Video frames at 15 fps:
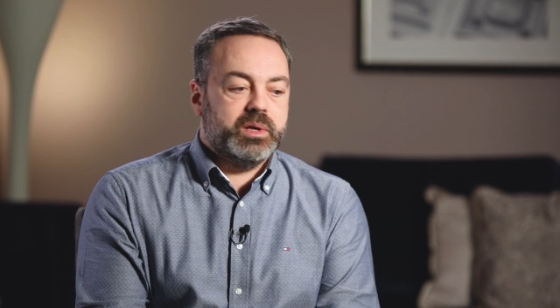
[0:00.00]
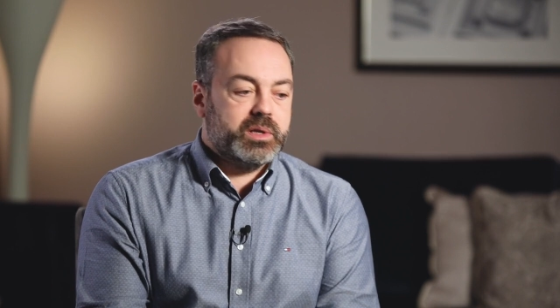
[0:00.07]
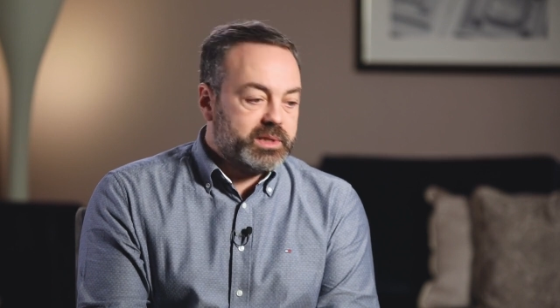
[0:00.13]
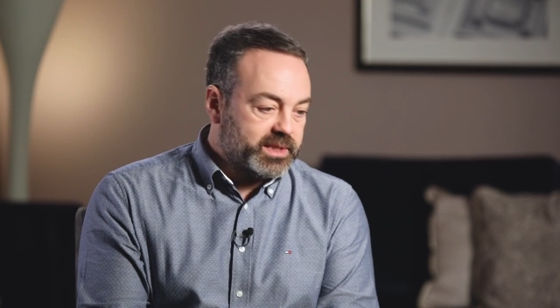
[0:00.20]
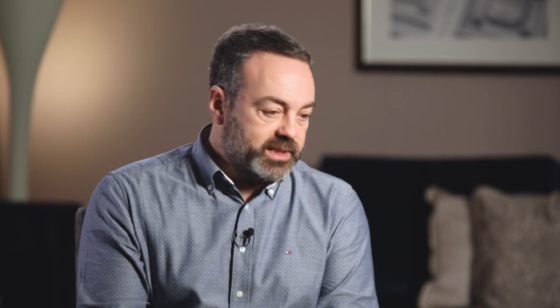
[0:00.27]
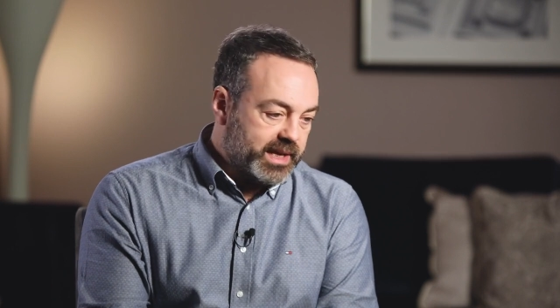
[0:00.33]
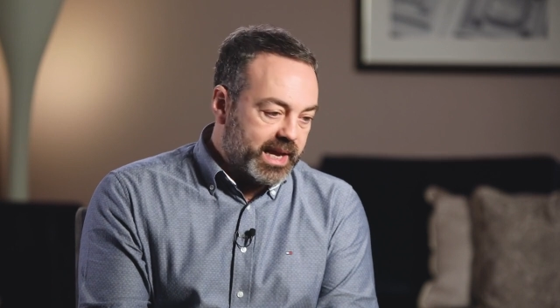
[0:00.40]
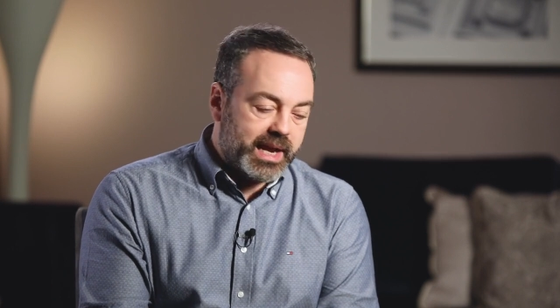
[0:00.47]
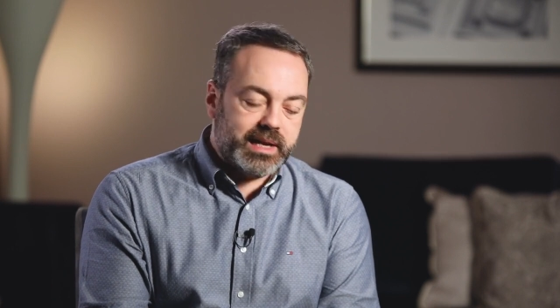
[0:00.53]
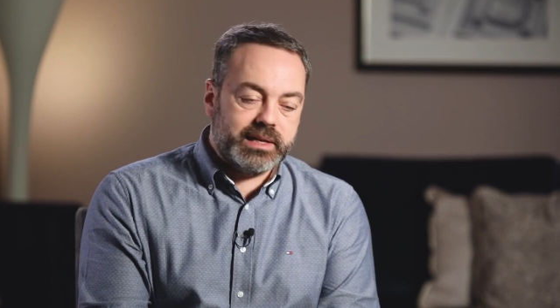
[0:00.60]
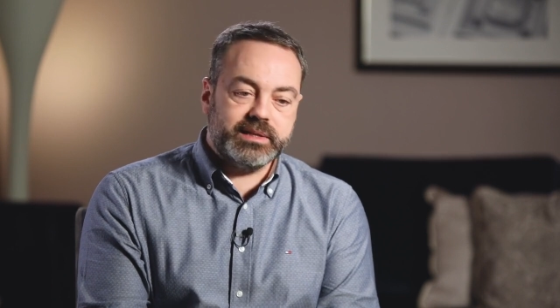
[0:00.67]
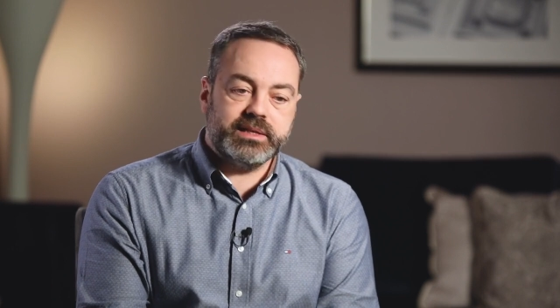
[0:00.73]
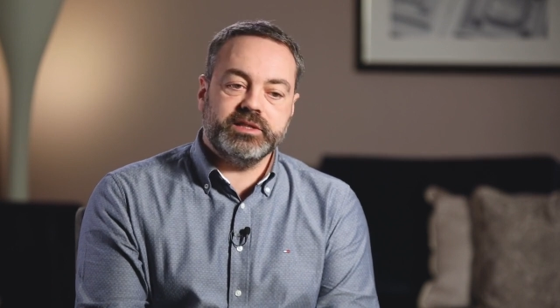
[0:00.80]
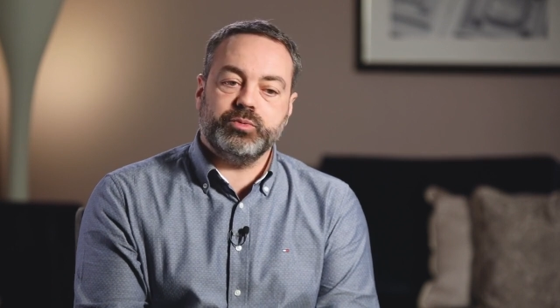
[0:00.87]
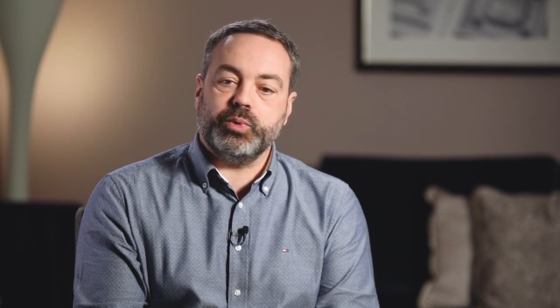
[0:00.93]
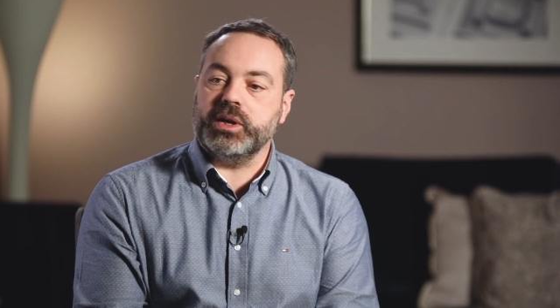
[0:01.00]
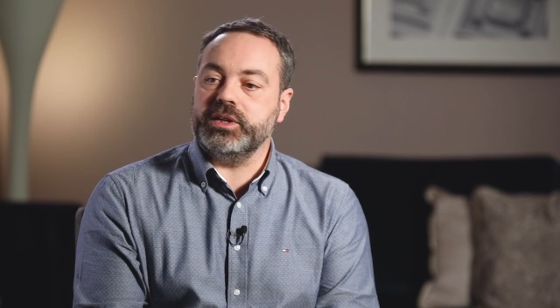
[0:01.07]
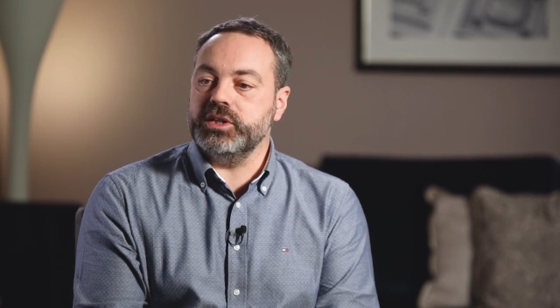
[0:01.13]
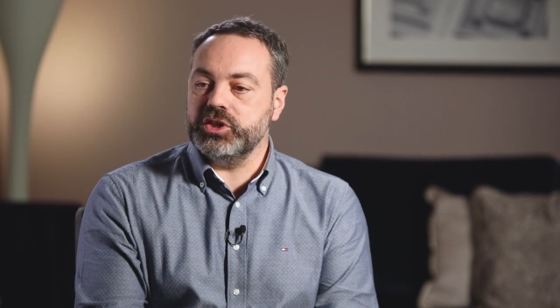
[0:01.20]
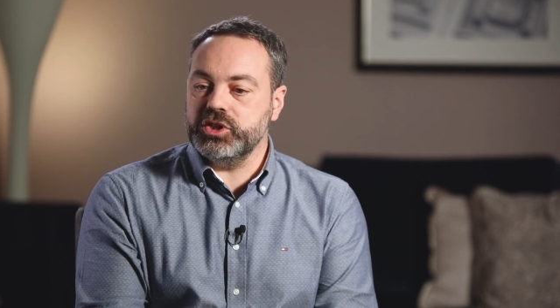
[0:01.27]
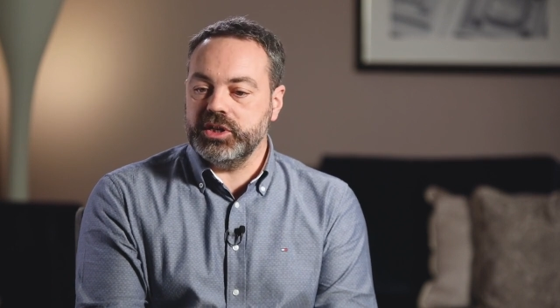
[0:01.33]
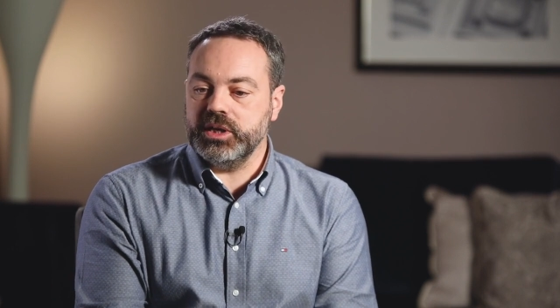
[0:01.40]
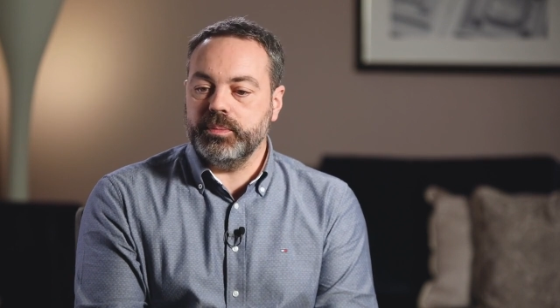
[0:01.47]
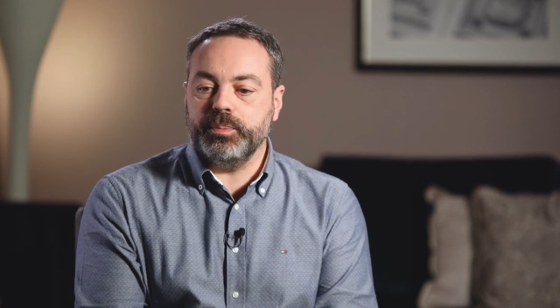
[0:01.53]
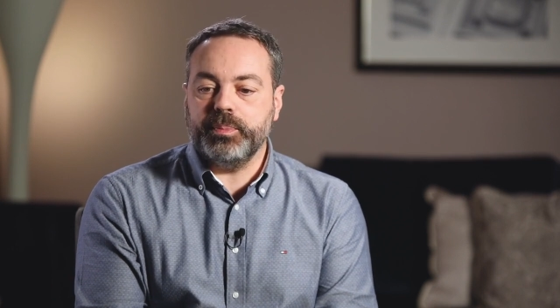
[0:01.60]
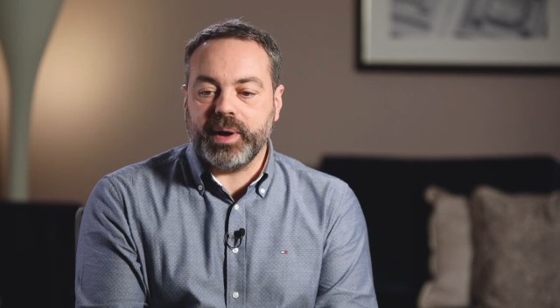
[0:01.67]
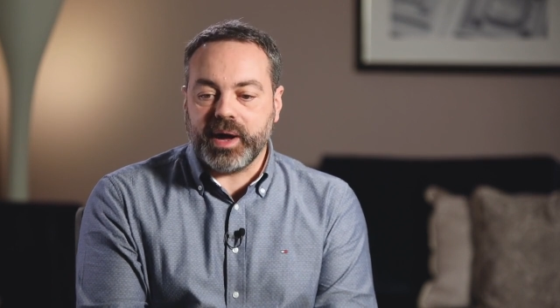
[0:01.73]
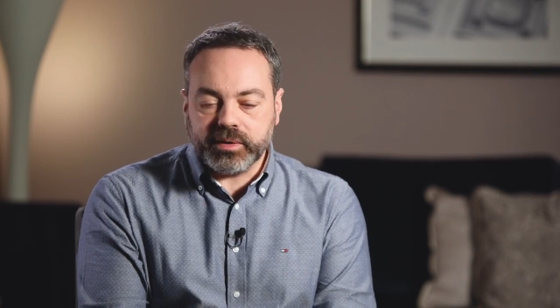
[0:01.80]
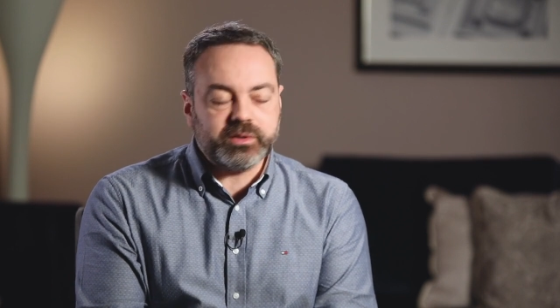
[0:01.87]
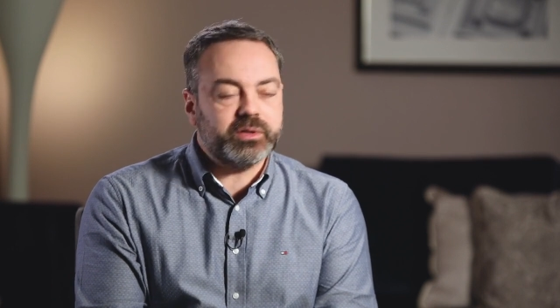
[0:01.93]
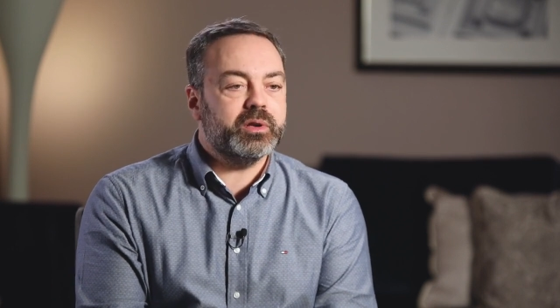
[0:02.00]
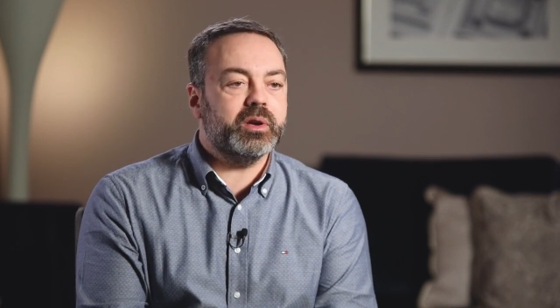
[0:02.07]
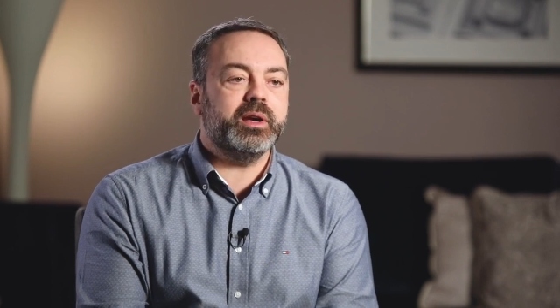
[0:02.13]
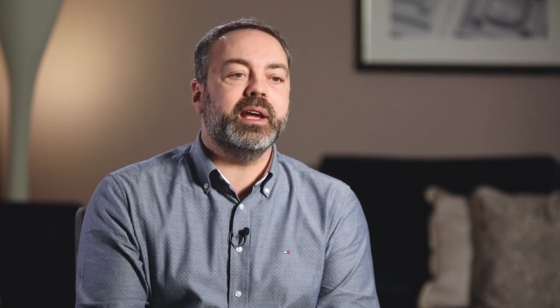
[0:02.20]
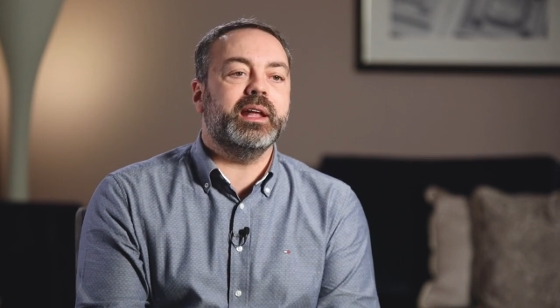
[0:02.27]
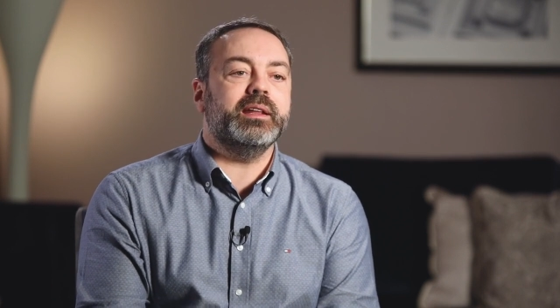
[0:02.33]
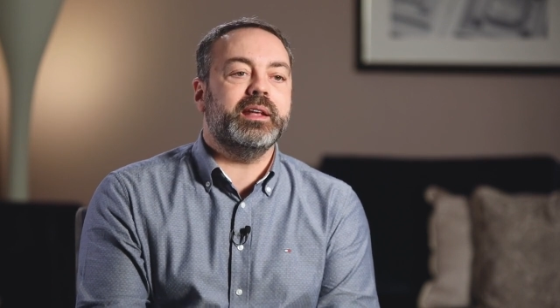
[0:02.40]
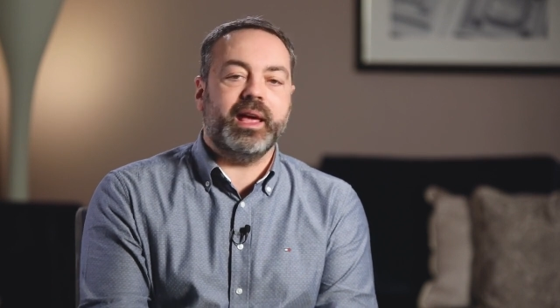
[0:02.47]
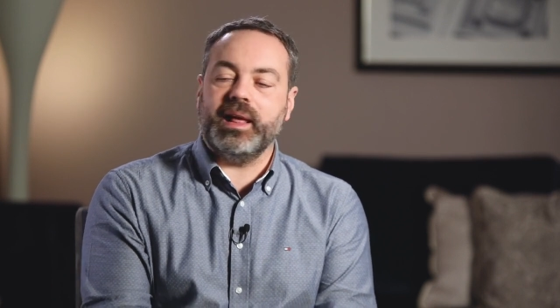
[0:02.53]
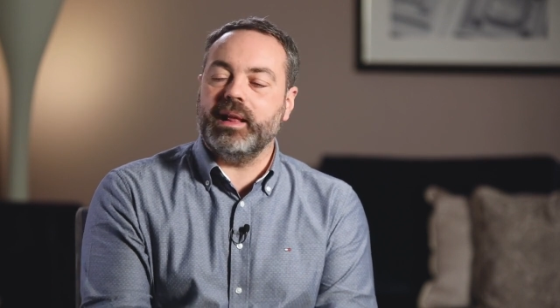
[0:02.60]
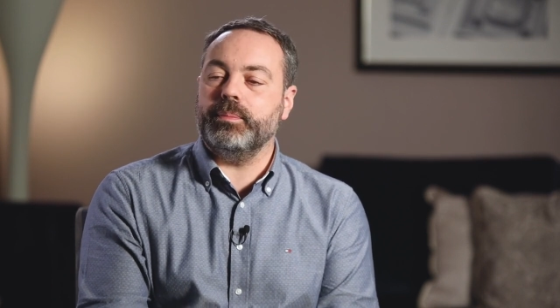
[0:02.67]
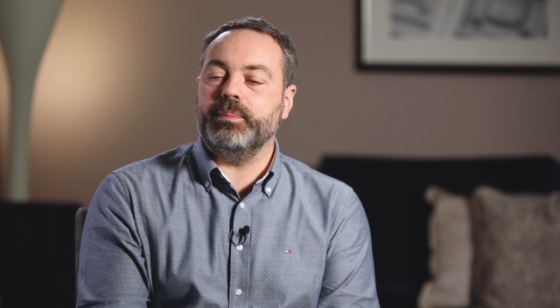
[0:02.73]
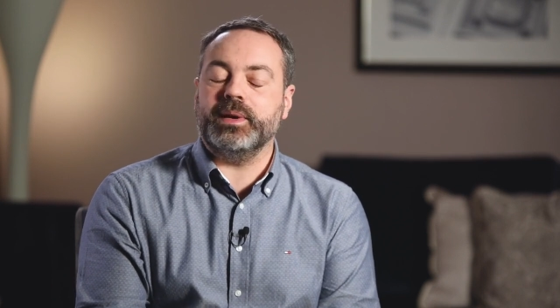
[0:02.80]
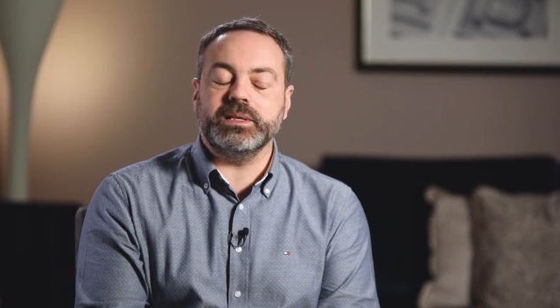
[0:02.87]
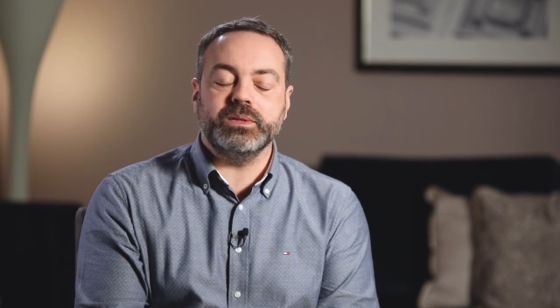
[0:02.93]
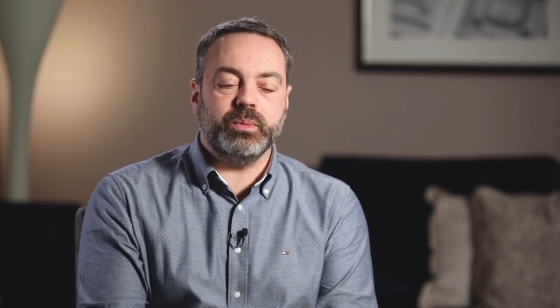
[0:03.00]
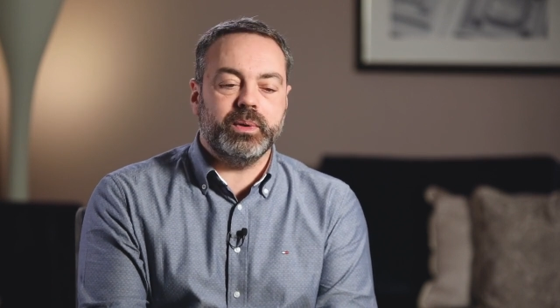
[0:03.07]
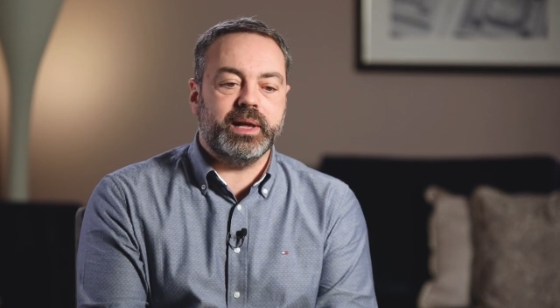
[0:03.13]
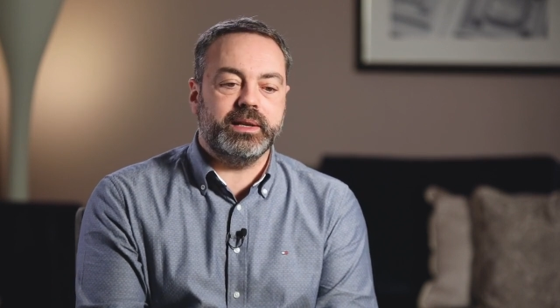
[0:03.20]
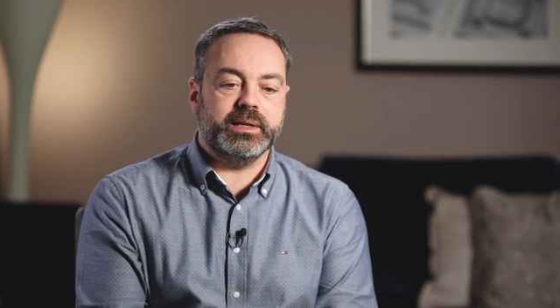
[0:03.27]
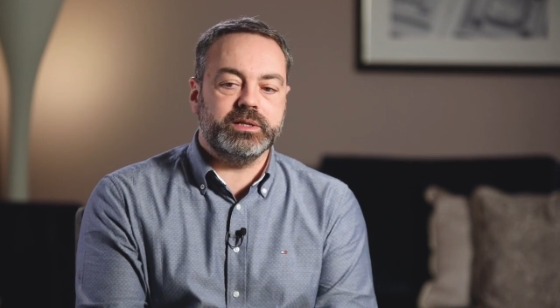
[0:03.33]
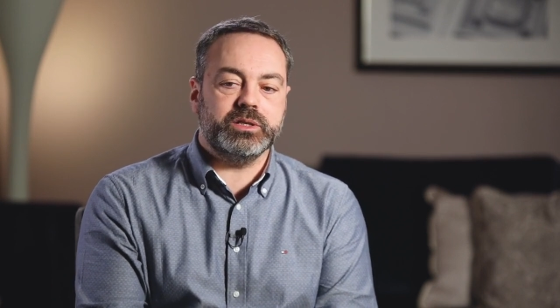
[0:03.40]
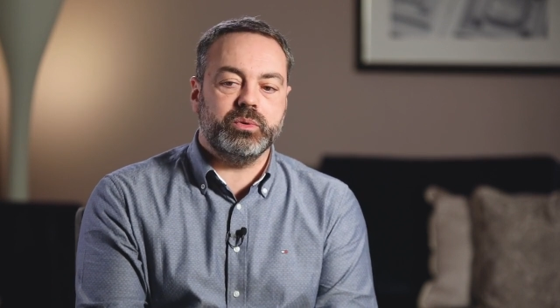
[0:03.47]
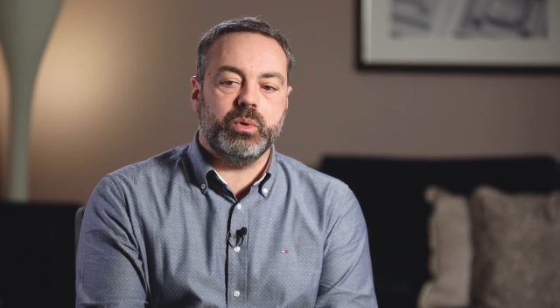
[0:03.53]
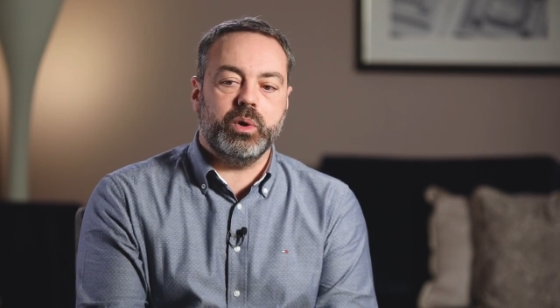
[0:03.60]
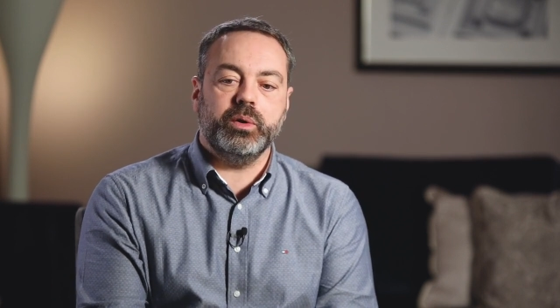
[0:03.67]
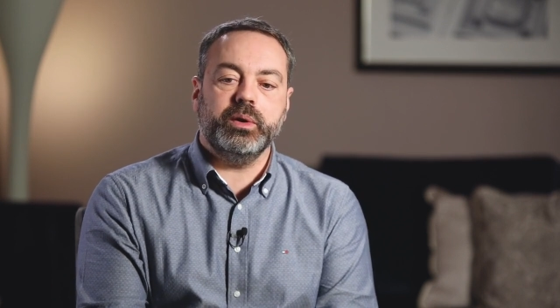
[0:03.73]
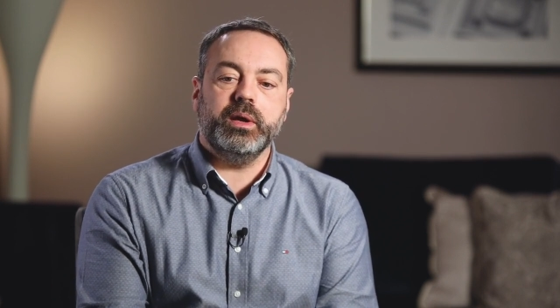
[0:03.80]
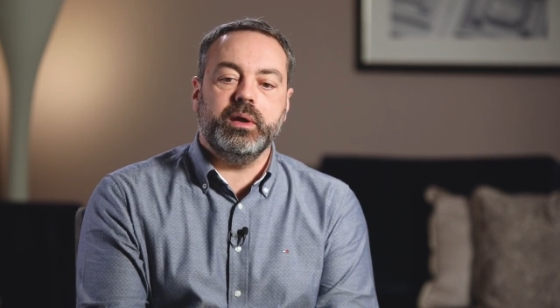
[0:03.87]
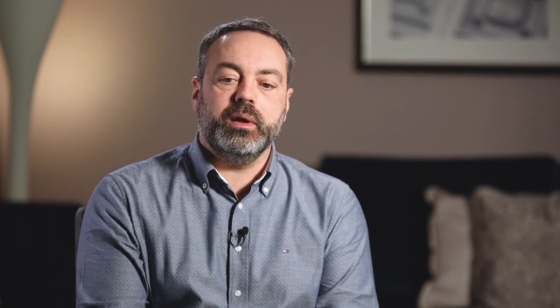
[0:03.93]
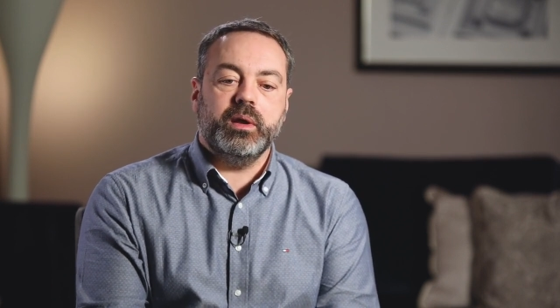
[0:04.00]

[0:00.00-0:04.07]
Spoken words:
sales, strategic partner can help as well, and so on,